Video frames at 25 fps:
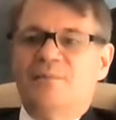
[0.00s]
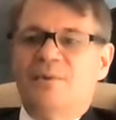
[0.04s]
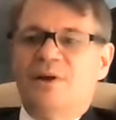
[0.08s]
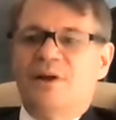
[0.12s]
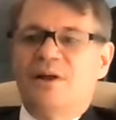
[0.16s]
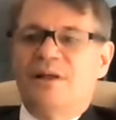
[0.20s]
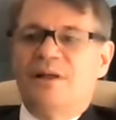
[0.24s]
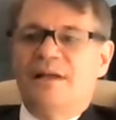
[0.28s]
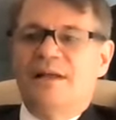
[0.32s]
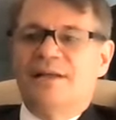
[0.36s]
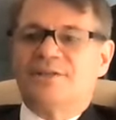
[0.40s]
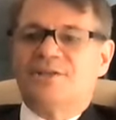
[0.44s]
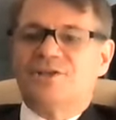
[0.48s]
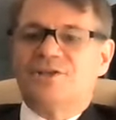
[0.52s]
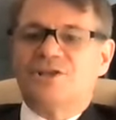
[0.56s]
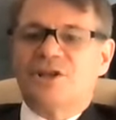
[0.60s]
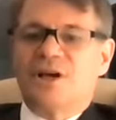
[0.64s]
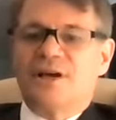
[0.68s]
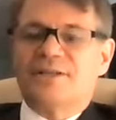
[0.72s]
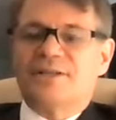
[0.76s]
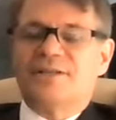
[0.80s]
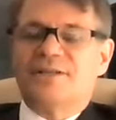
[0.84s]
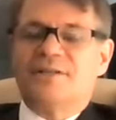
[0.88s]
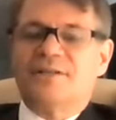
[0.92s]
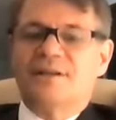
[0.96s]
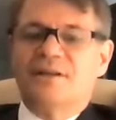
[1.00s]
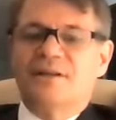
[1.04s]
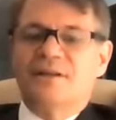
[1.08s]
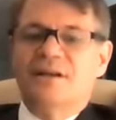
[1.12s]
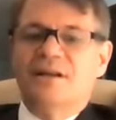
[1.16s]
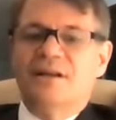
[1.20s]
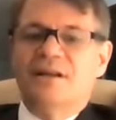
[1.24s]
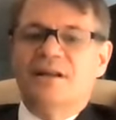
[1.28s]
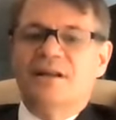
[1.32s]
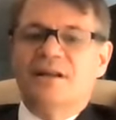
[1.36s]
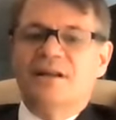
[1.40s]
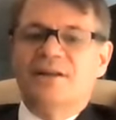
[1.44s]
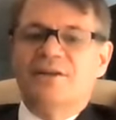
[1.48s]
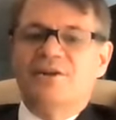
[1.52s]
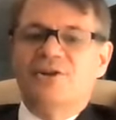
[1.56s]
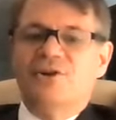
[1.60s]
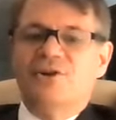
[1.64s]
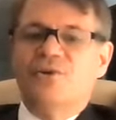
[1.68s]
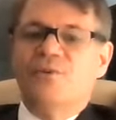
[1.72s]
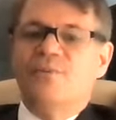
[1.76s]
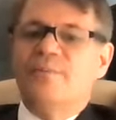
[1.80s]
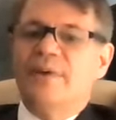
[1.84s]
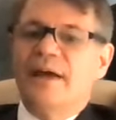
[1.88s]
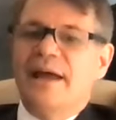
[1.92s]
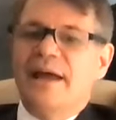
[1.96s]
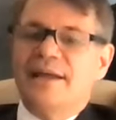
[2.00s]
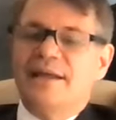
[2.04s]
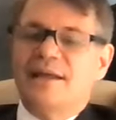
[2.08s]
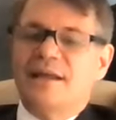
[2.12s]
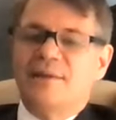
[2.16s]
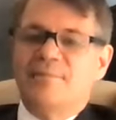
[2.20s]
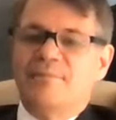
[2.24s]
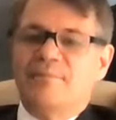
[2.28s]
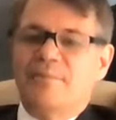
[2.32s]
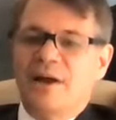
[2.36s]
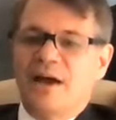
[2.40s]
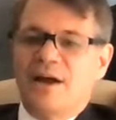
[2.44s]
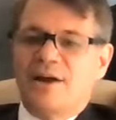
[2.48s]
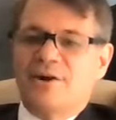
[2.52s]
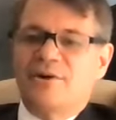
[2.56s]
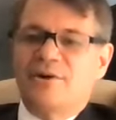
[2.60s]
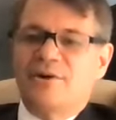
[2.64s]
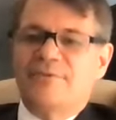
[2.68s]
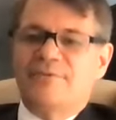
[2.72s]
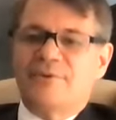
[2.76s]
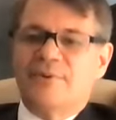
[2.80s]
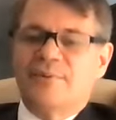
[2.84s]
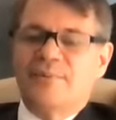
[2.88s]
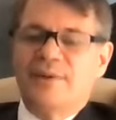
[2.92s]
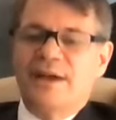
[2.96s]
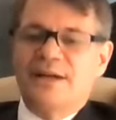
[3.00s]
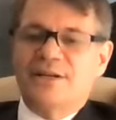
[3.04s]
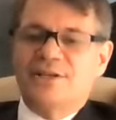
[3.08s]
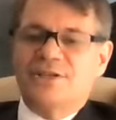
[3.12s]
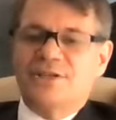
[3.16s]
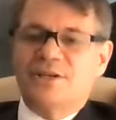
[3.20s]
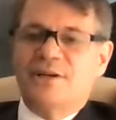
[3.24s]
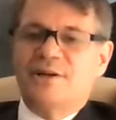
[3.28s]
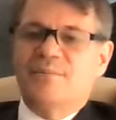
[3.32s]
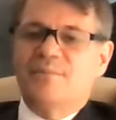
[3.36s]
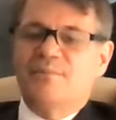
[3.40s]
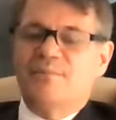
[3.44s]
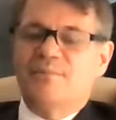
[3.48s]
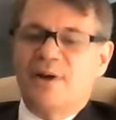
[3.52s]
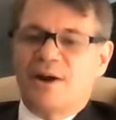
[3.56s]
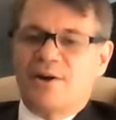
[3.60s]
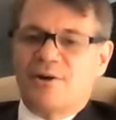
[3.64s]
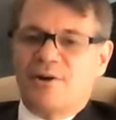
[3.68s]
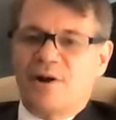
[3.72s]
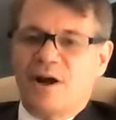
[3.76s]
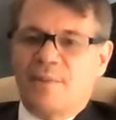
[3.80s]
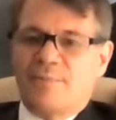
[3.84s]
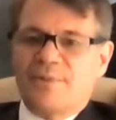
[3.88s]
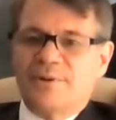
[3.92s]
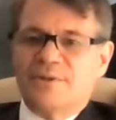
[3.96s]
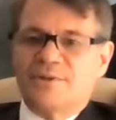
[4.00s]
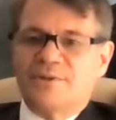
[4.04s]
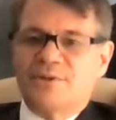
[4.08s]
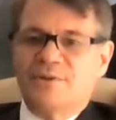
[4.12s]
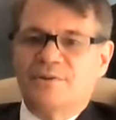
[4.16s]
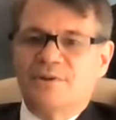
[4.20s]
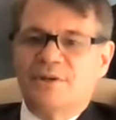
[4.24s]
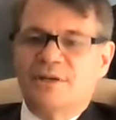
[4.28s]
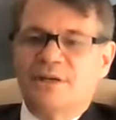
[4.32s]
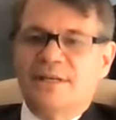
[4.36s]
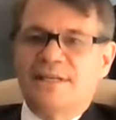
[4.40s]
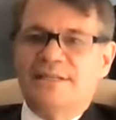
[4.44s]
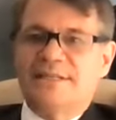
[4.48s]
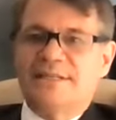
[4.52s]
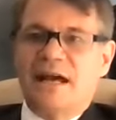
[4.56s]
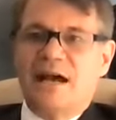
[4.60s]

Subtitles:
It's just, you may get better information and better opportunities